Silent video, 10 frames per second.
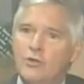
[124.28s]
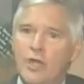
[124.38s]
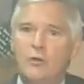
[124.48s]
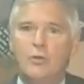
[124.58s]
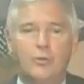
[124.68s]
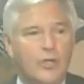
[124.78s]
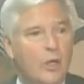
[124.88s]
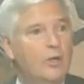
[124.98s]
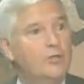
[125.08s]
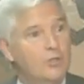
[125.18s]
get with
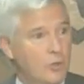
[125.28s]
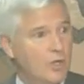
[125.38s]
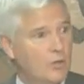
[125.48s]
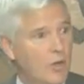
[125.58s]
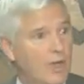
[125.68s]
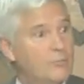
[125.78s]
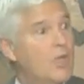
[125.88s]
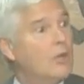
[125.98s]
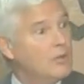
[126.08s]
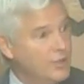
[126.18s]
regard to drug crimes,
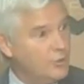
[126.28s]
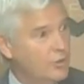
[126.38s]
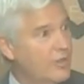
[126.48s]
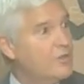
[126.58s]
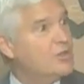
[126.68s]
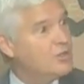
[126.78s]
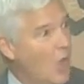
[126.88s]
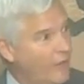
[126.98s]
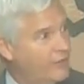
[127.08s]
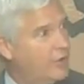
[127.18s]
literally the
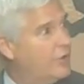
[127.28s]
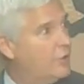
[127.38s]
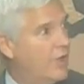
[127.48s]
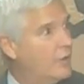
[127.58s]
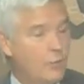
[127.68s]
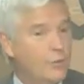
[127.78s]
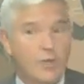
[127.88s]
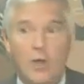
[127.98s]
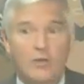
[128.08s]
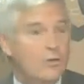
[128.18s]
softer you get with
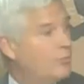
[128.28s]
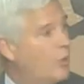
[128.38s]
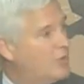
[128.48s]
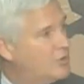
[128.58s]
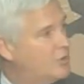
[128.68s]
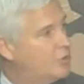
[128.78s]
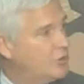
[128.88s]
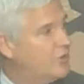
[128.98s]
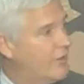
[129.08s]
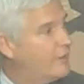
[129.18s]
regard to the
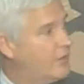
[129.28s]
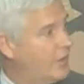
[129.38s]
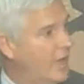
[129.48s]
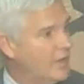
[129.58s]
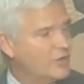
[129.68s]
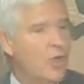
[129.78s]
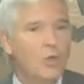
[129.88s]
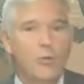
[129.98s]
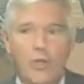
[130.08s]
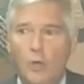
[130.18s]
prosecution of everything else.
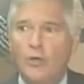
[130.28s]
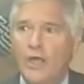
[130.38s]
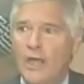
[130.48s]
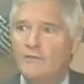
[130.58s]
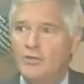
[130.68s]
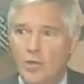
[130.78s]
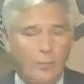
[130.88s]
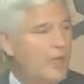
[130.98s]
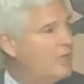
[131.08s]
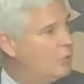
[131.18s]
We only have so
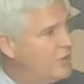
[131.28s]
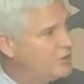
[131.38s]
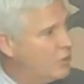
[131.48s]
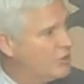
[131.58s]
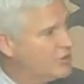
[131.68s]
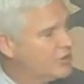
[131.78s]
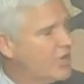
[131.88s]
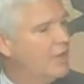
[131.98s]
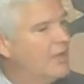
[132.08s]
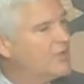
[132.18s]
many resources.
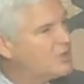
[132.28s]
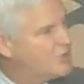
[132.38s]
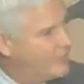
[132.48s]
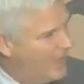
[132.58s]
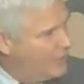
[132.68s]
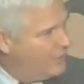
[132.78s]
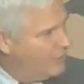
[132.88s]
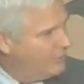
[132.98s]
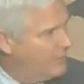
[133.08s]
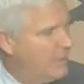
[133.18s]
Let's spend
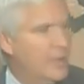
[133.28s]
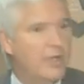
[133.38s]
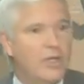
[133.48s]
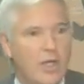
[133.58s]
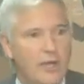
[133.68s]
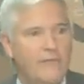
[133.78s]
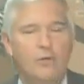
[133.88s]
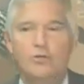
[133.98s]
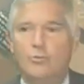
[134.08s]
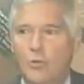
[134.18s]
them in an
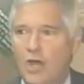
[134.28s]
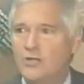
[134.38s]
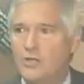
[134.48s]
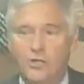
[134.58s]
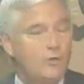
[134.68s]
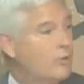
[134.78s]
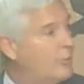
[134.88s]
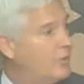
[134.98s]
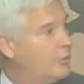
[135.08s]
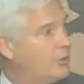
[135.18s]
effort to prosecute the
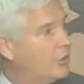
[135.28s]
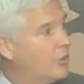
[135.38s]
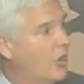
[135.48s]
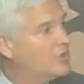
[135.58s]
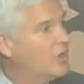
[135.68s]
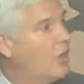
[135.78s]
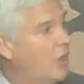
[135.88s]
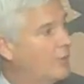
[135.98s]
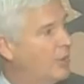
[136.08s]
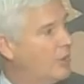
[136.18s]
people that are causing
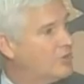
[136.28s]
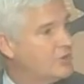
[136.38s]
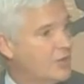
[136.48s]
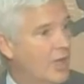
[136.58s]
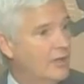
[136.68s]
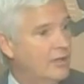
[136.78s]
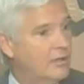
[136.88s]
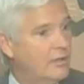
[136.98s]
harm in our society.